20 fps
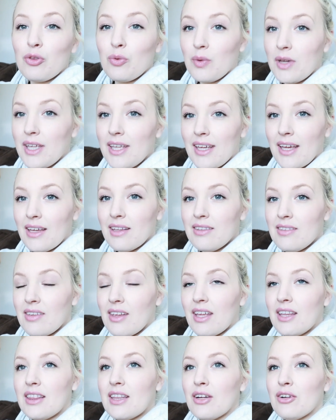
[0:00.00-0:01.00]
three kids.
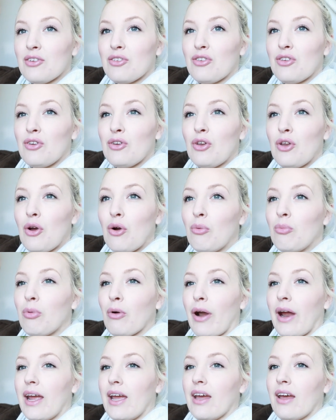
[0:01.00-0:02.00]
Like there's no
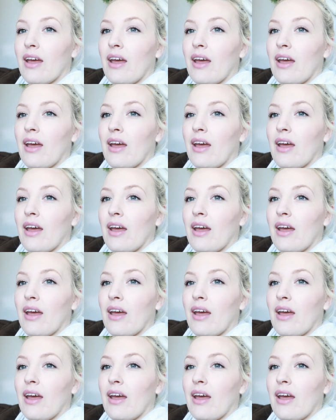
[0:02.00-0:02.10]
break.